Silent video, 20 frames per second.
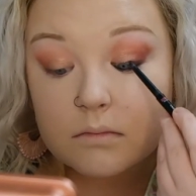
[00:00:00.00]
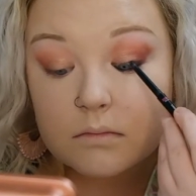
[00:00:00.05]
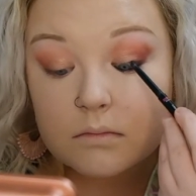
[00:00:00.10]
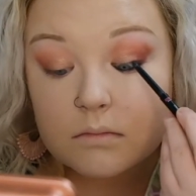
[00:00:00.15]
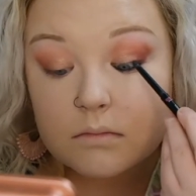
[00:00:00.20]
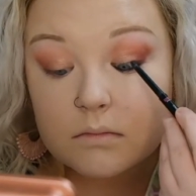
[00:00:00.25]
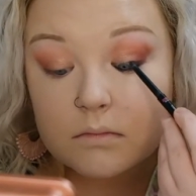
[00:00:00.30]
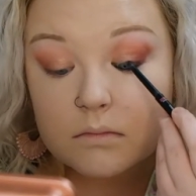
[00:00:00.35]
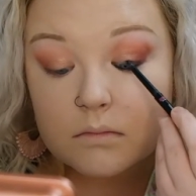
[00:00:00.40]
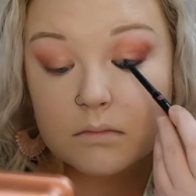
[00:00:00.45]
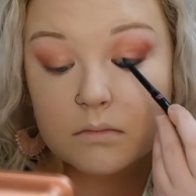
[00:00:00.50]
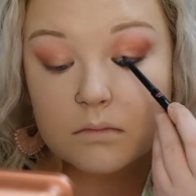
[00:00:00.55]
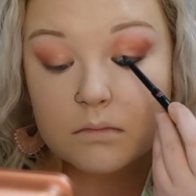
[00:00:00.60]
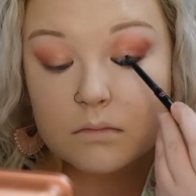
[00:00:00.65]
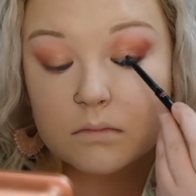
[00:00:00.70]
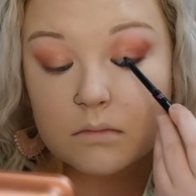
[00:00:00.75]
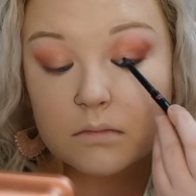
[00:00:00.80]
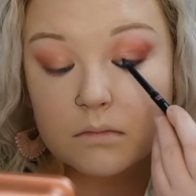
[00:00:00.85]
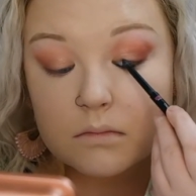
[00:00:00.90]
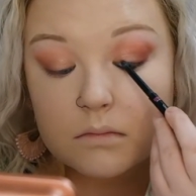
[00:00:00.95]

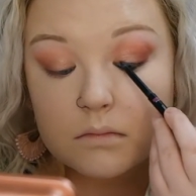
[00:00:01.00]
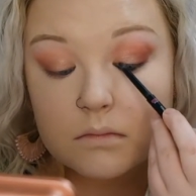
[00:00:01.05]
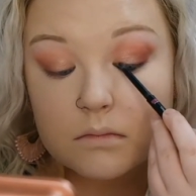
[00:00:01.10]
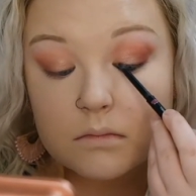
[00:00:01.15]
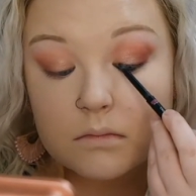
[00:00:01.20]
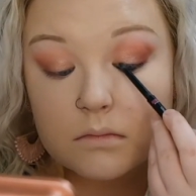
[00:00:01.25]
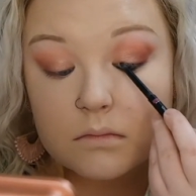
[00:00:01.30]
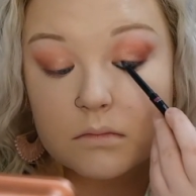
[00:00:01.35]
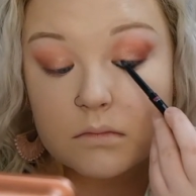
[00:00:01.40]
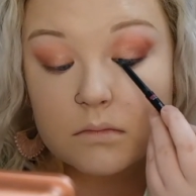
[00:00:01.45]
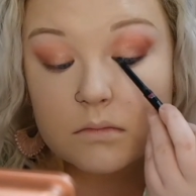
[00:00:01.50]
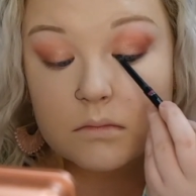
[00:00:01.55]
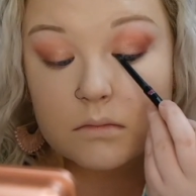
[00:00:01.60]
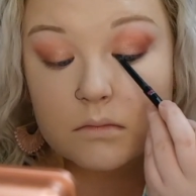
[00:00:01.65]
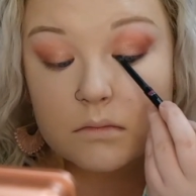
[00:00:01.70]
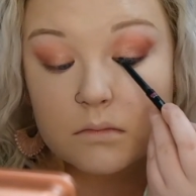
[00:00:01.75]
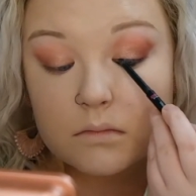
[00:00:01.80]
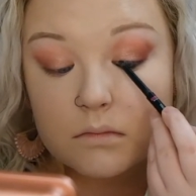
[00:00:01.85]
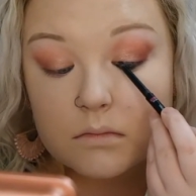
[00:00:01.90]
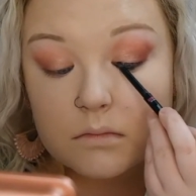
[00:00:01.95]

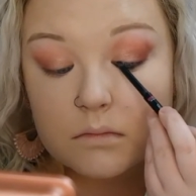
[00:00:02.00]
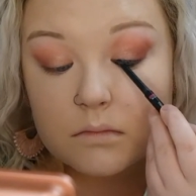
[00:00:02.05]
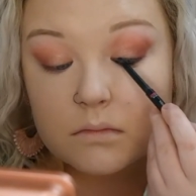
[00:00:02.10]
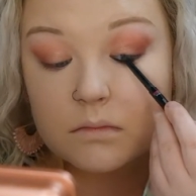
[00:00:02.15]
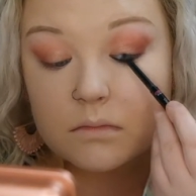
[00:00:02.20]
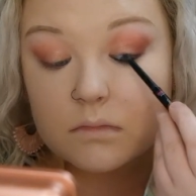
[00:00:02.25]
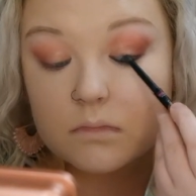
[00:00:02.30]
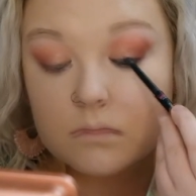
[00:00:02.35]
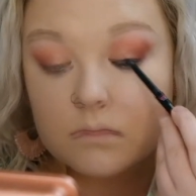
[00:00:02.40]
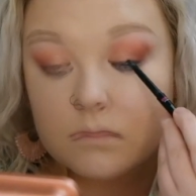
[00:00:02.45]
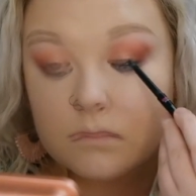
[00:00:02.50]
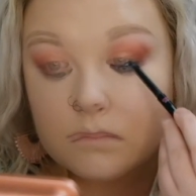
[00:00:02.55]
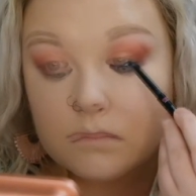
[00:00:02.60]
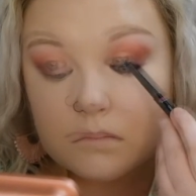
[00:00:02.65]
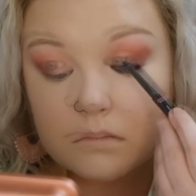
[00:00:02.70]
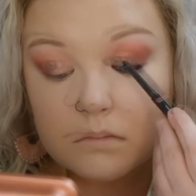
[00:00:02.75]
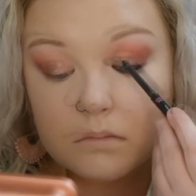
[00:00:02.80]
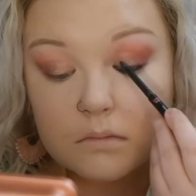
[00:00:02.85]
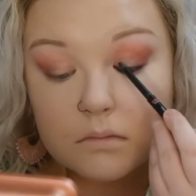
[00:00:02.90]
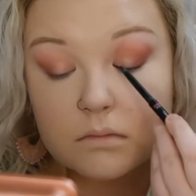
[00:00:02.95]

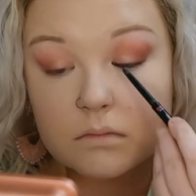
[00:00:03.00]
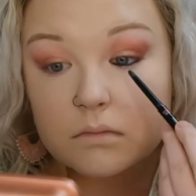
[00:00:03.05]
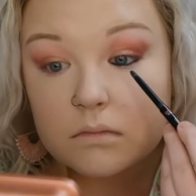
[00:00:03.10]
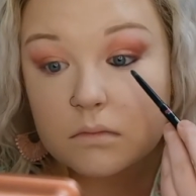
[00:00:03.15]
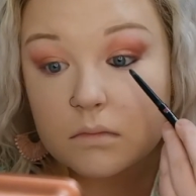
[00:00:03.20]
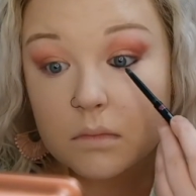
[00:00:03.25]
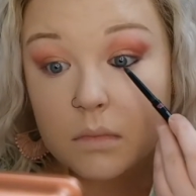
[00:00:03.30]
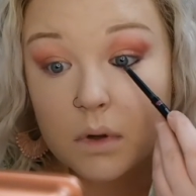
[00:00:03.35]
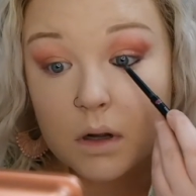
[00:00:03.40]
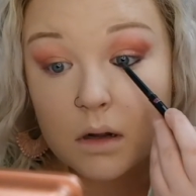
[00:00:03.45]
(silence)